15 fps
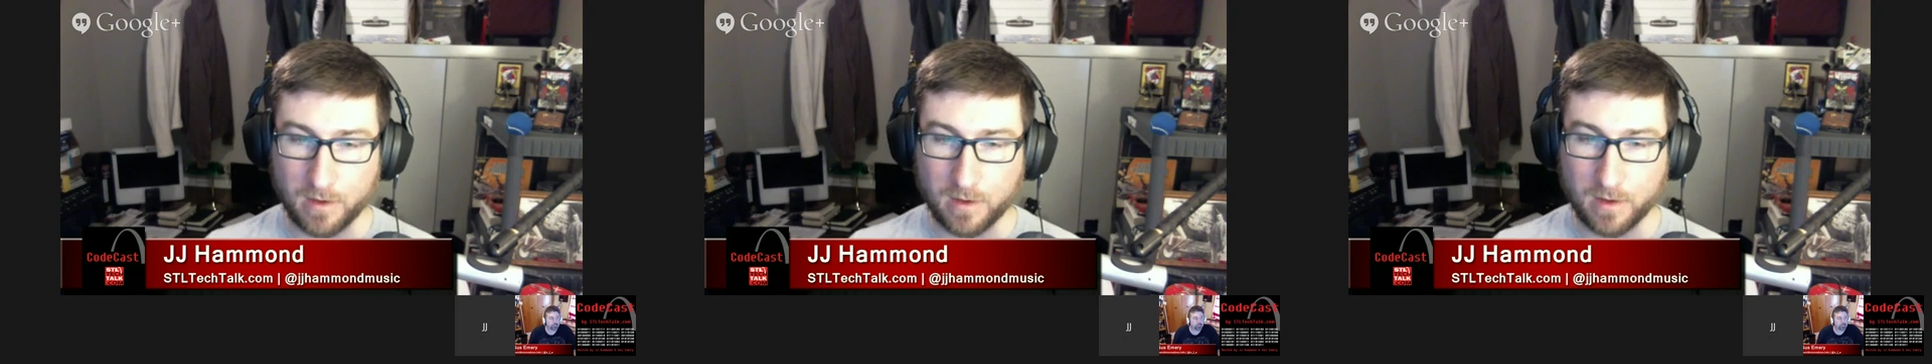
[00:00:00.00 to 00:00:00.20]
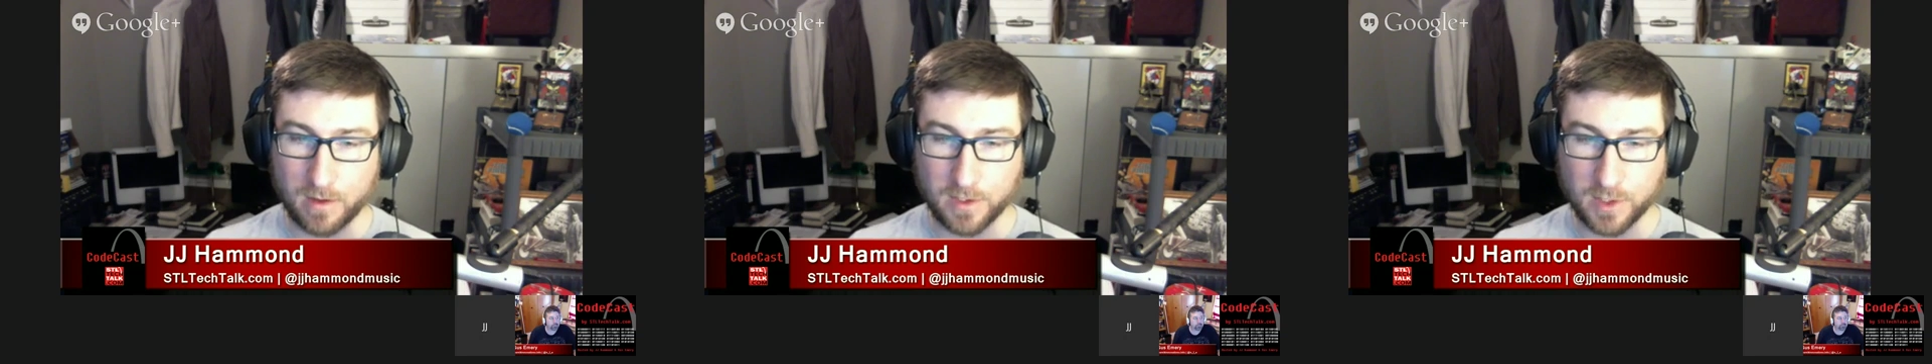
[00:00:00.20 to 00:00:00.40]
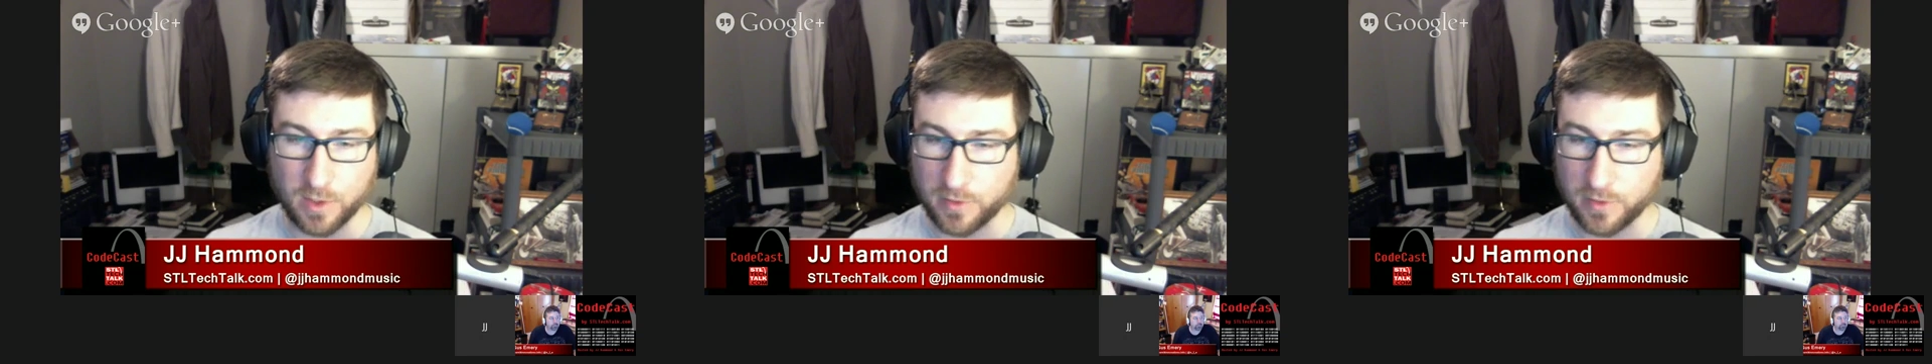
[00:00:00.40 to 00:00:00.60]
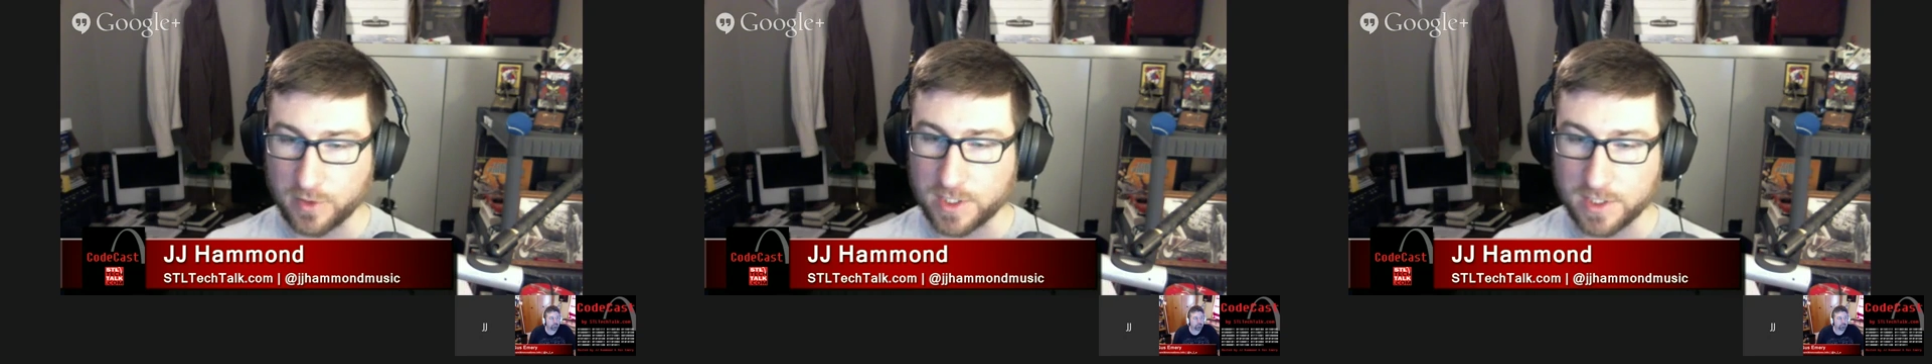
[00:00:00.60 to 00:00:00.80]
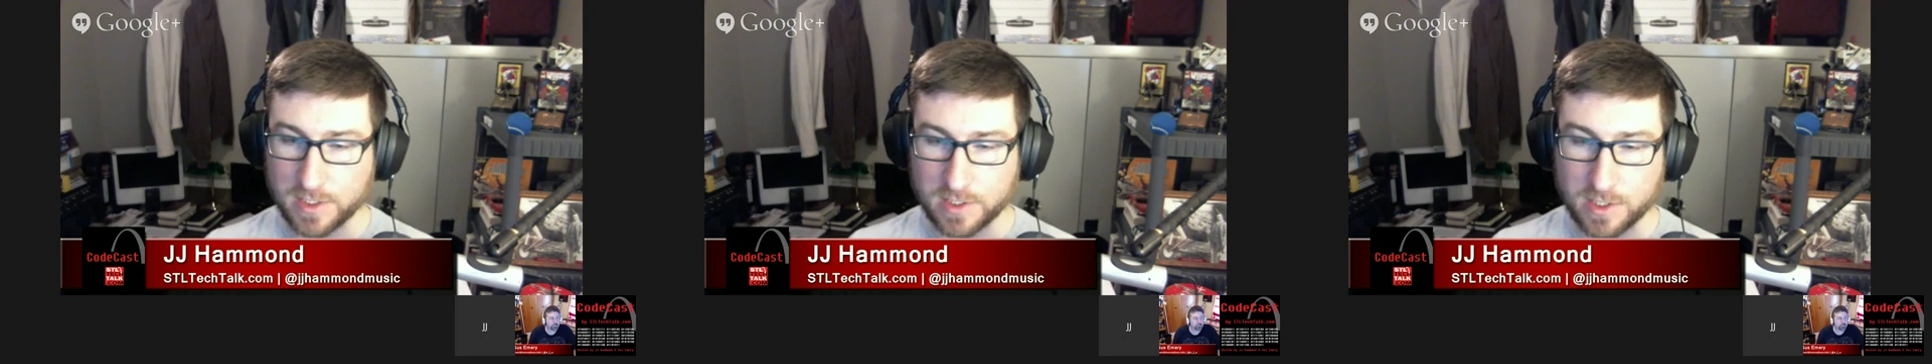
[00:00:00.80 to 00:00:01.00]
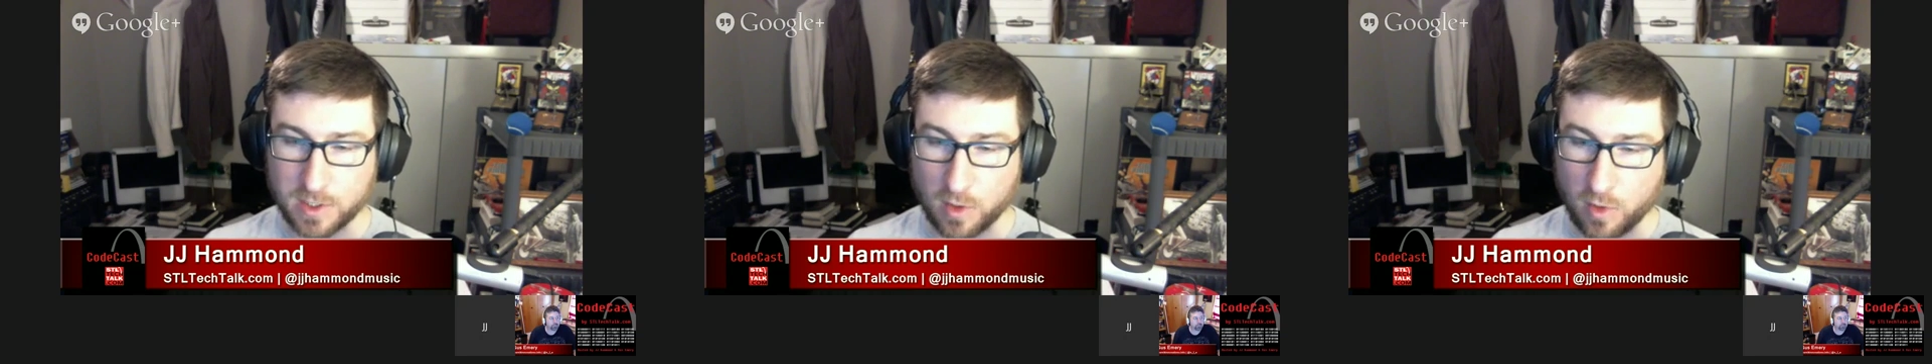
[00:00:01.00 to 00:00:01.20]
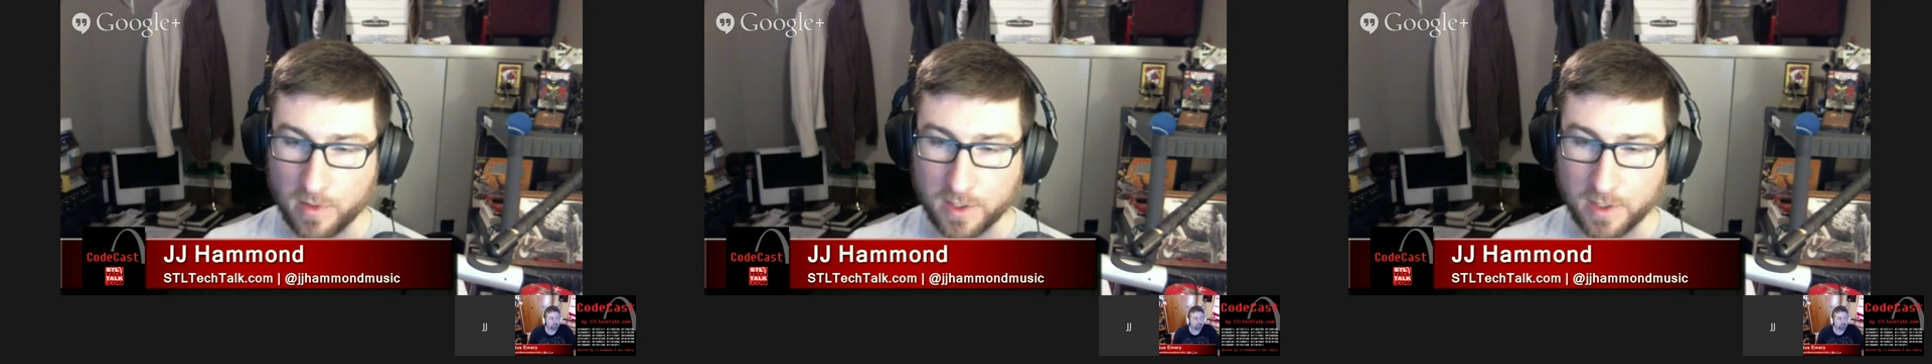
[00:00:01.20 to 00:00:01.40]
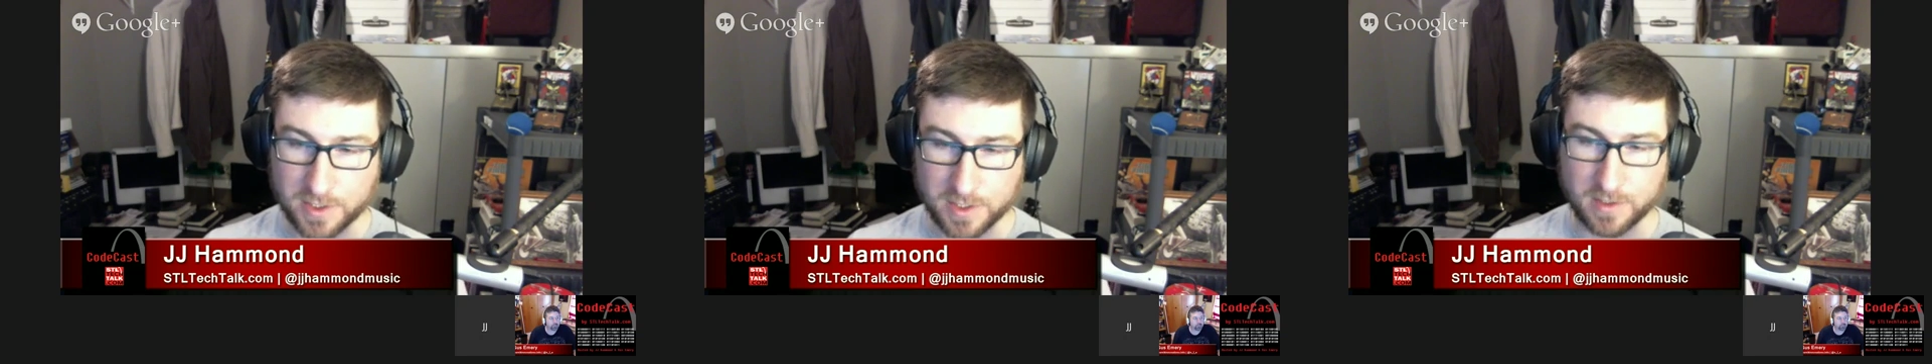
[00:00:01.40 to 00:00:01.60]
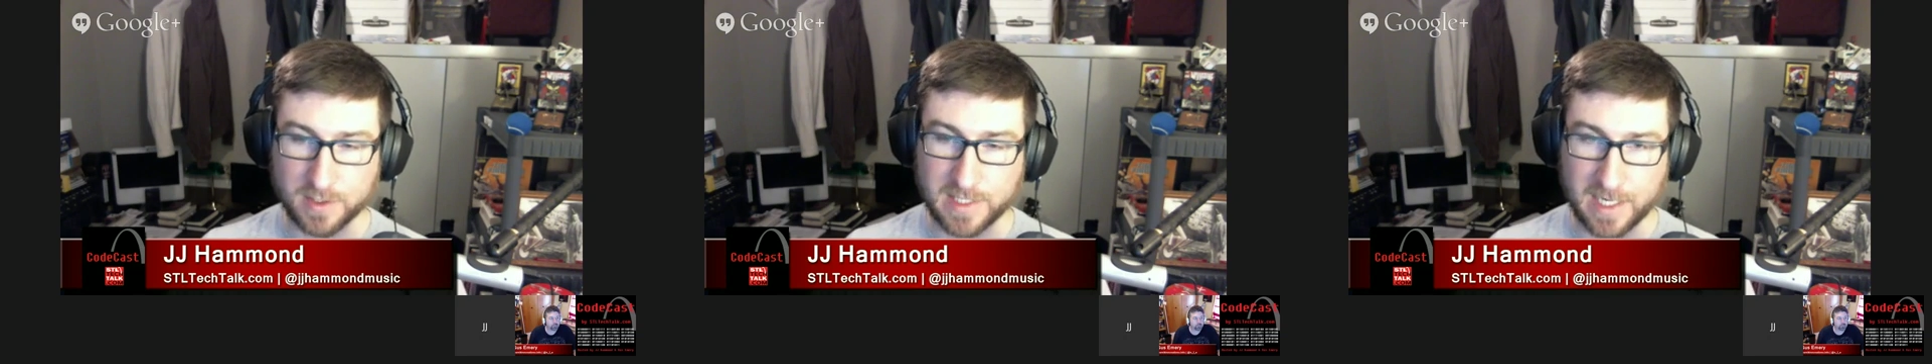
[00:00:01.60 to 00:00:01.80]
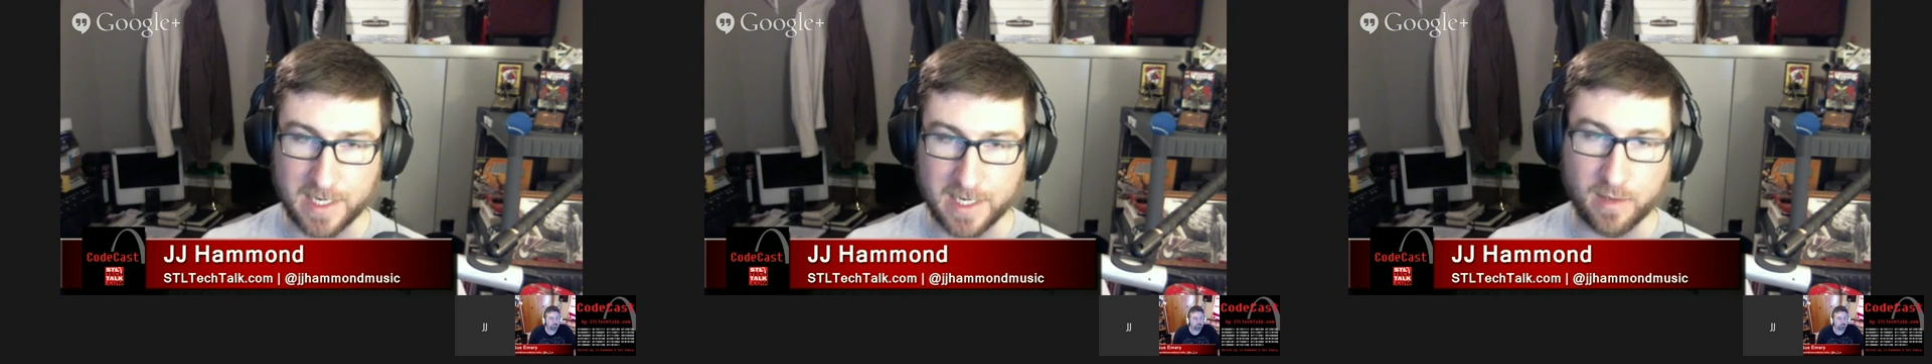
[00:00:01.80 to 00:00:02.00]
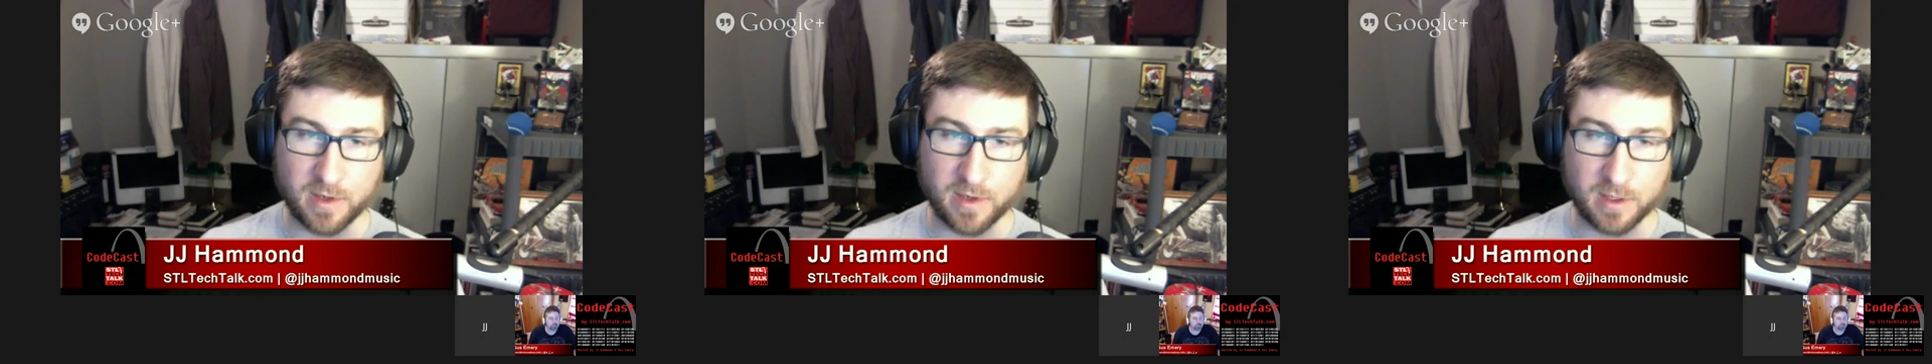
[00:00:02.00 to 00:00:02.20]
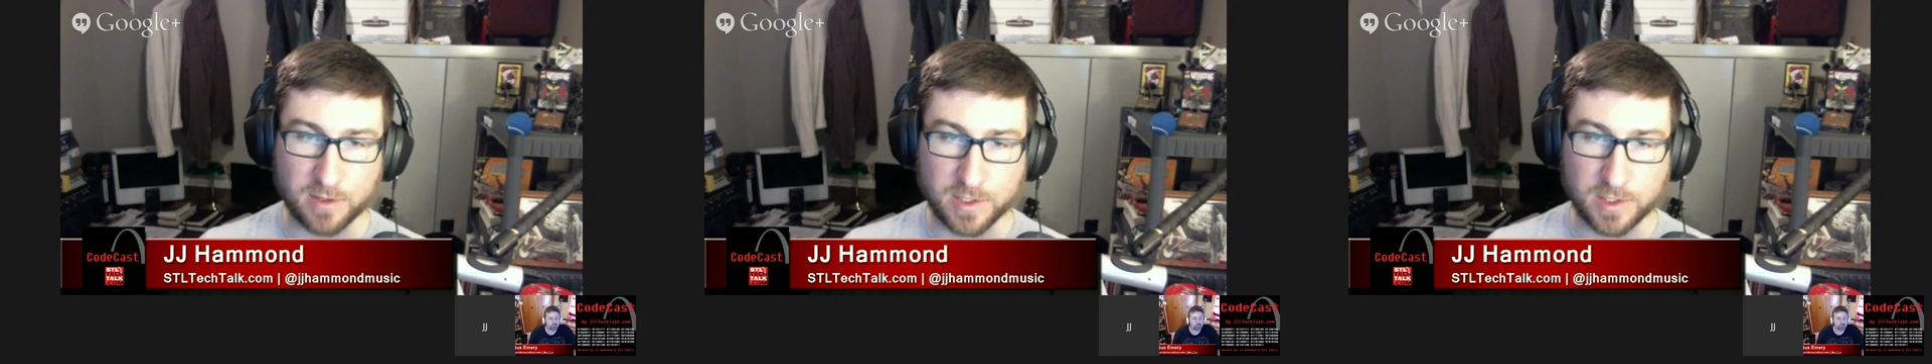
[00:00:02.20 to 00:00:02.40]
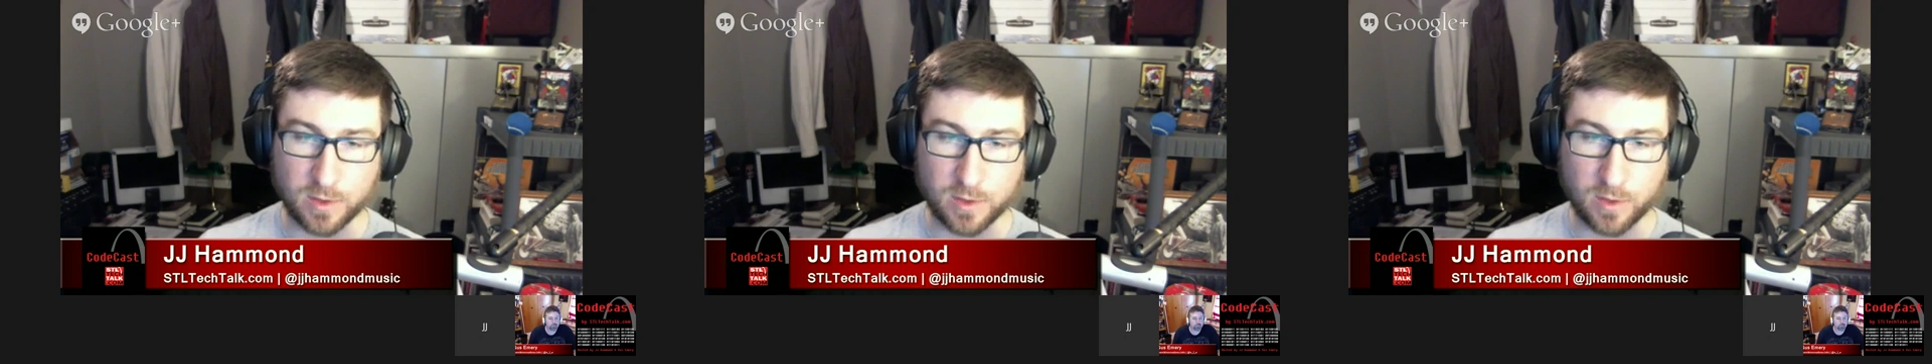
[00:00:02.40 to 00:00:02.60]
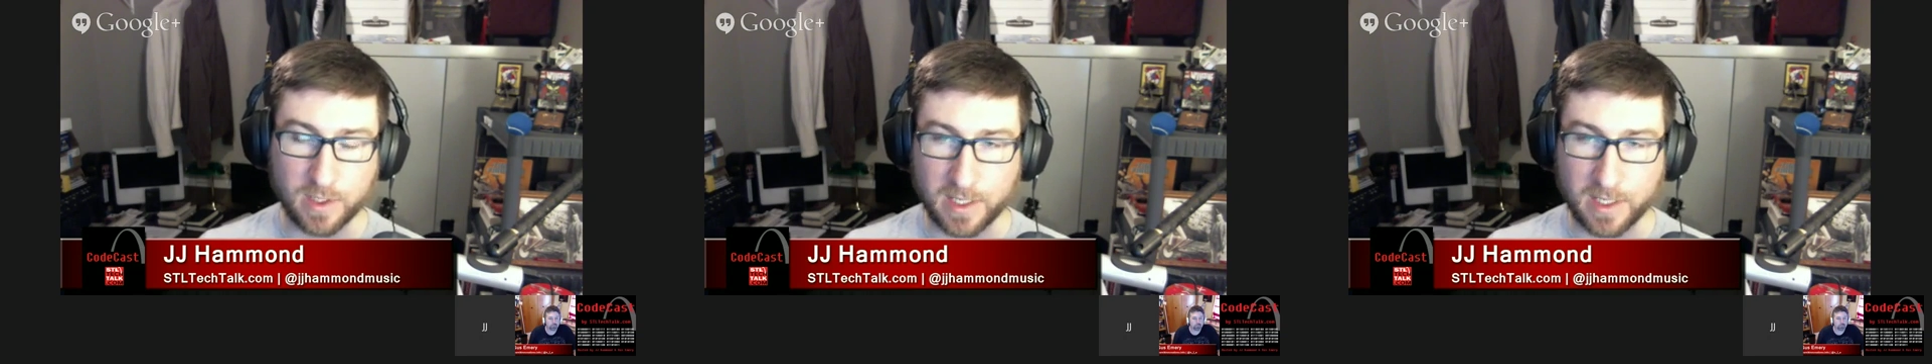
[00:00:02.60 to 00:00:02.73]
there's just so much to the dynamic of this story,